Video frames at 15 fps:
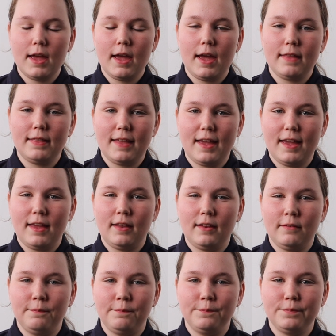And
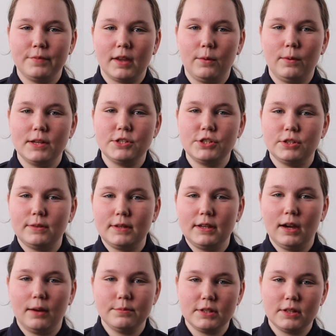then when Dewey
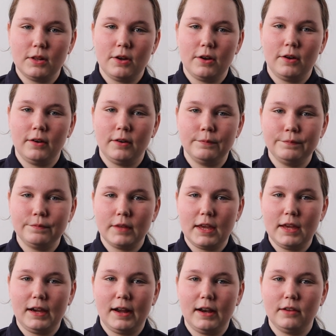comes along,
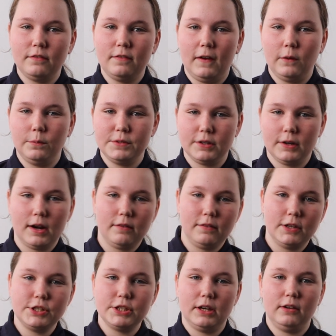he kind of helps her out of
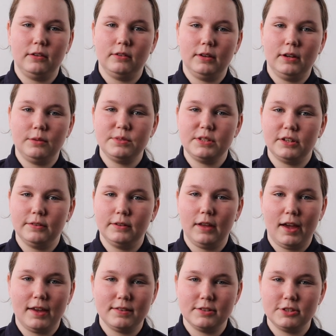her shell and helps her
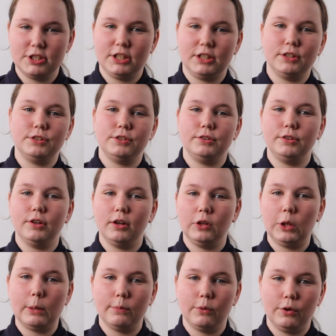realise that she can do a
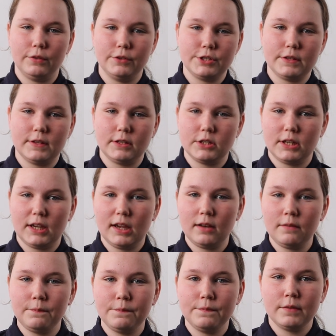lot more than she thinks she
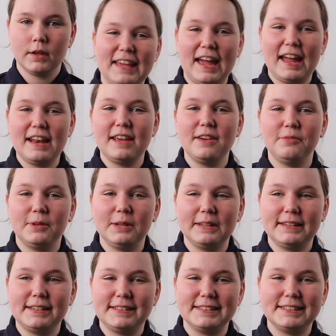can. Katie
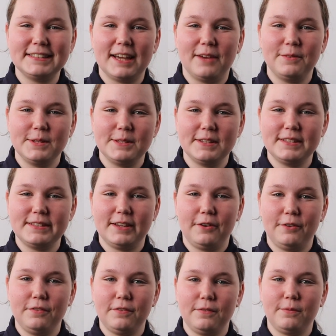really discovers
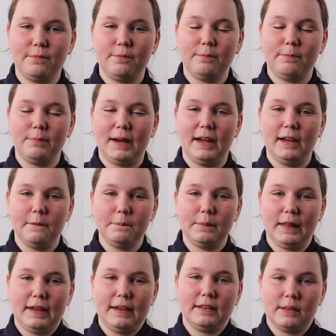herself by
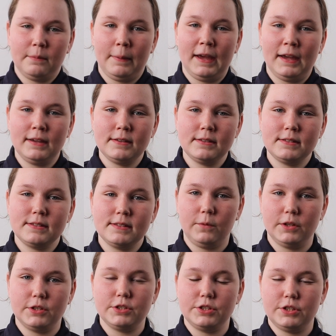playing the bass,
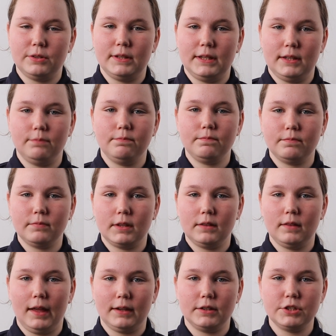which Dewey
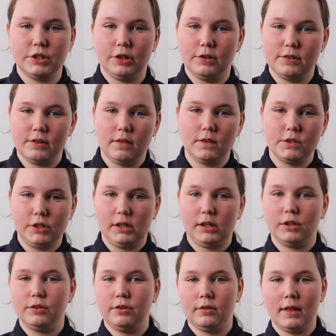shows her that she
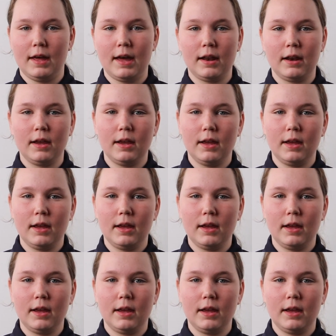can do that.